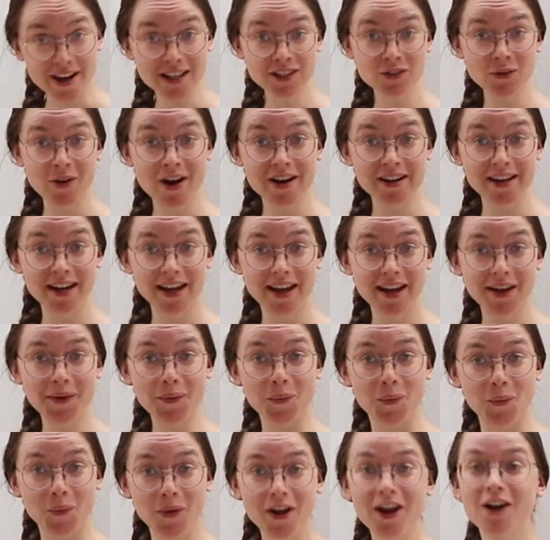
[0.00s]
Granny Square
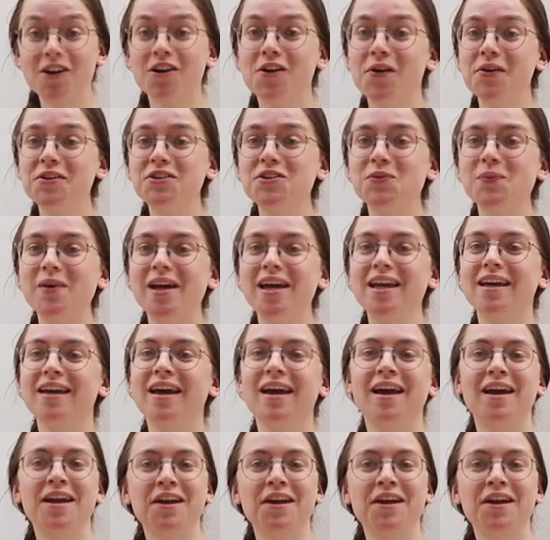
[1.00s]
Day, we are going to make